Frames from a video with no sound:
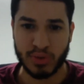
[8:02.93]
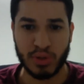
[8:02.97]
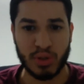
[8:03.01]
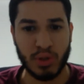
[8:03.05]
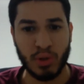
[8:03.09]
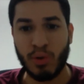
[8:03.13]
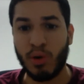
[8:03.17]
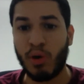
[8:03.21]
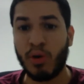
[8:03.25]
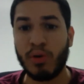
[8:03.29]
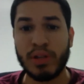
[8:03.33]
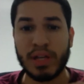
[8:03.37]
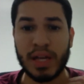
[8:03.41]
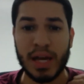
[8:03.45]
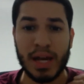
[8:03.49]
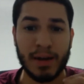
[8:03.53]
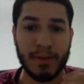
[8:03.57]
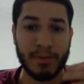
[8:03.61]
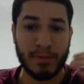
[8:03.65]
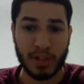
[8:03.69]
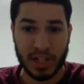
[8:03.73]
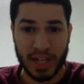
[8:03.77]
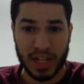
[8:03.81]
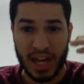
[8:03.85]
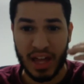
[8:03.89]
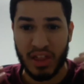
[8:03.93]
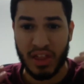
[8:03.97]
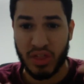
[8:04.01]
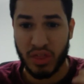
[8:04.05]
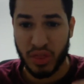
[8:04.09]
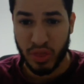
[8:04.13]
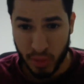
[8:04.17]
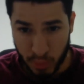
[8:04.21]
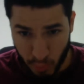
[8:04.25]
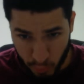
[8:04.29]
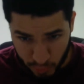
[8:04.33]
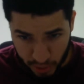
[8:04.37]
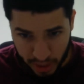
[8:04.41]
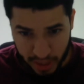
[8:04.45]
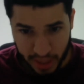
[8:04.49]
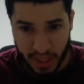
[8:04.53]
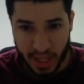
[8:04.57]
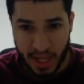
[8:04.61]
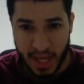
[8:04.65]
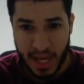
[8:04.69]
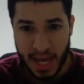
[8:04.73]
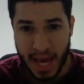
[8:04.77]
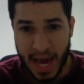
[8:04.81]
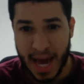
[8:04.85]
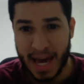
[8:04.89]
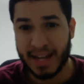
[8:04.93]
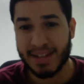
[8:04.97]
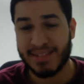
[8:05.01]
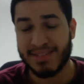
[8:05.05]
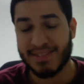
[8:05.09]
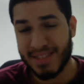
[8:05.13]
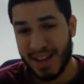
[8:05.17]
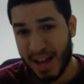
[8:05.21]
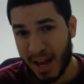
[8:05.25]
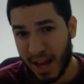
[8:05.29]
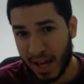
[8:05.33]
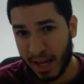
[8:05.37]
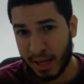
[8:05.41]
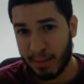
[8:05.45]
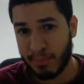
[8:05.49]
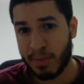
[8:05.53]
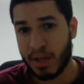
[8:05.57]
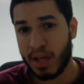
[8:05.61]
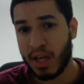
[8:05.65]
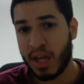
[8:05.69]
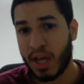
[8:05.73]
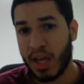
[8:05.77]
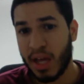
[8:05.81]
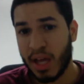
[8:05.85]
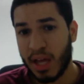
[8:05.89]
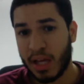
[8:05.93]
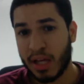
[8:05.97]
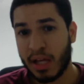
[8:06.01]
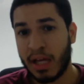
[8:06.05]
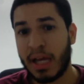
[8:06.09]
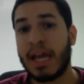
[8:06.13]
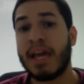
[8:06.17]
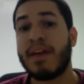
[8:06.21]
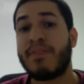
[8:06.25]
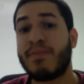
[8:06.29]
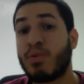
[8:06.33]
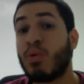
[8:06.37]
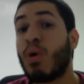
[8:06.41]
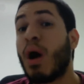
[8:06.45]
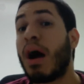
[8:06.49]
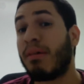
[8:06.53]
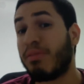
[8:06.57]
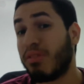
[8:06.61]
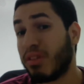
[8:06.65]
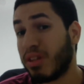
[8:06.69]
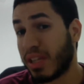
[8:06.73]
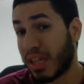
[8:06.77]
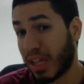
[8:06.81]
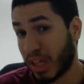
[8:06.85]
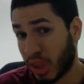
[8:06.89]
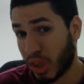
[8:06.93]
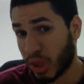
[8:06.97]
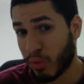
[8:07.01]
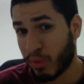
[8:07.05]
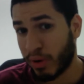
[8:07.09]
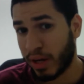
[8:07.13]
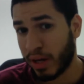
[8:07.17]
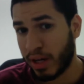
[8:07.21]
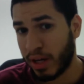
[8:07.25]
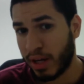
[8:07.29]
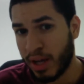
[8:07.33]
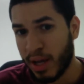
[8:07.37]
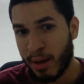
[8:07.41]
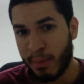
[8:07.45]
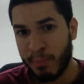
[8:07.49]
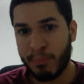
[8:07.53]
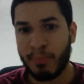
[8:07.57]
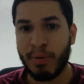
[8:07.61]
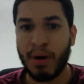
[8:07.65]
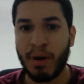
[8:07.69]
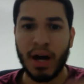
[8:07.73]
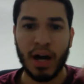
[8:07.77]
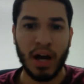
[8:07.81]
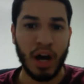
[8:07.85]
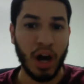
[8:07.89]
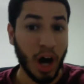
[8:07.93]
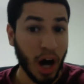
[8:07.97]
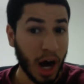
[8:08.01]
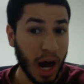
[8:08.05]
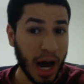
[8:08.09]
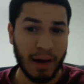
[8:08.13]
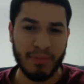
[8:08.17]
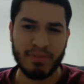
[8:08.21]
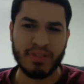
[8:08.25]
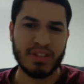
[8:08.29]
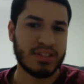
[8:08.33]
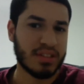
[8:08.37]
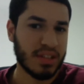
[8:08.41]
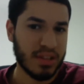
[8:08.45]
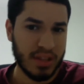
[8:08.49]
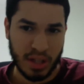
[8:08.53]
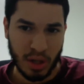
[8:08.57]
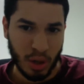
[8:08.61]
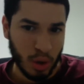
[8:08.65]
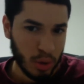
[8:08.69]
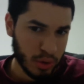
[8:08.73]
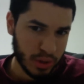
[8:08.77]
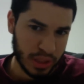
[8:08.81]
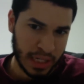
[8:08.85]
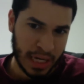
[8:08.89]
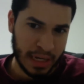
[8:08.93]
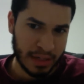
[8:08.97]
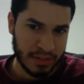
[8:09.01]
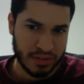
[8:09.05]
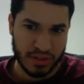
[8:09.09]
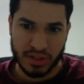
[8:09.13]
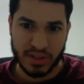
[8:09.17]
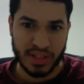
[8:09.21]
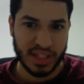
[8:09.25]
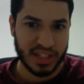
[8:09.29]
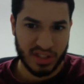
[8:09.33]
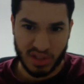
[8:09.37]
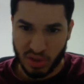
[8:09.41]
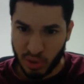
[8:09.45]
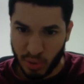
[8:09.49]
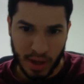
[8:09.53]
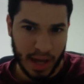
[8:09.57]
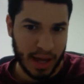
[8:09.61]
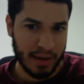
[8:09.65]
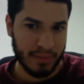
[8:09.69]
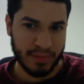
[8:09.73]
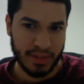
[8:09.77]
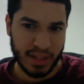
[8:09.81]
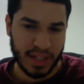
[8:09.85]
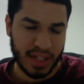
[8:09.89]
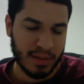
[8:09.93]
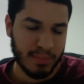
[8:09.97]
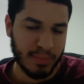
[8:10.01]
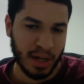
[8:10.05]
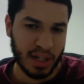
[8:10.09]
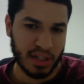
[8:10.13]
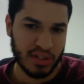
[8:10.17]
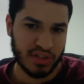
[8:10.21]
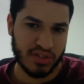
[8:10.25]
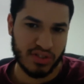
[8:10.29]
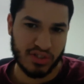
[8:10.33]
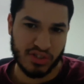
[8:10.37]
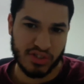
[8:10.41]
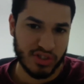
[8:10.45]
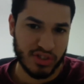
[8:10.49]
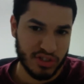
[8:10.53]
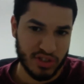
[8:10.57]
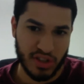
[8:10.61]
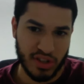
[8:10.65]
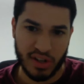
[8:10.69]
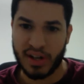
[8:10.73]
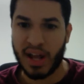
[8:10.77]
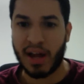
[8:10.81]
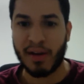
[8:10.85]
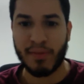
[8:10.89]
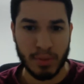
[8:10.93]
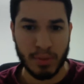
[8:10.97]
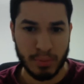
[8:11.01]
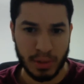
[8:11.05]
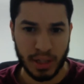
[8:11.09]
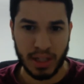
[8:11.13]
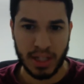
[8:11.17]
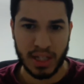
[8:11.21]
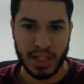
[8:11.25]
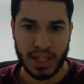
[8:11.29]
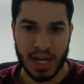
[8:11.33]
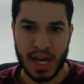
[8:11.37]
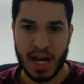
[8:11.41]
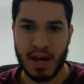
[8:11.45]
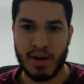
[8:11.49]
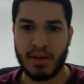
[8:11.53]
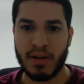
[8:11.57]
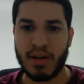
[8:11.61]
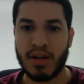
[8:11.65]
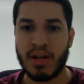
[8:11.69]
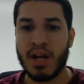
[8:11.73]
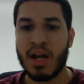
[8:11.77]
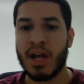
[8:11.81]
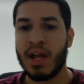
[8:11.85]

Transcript: So you'll only ever get 3 at a time if you have a Link 3. But obviously the older character decks don't have Link monsters because they're not from the Link era.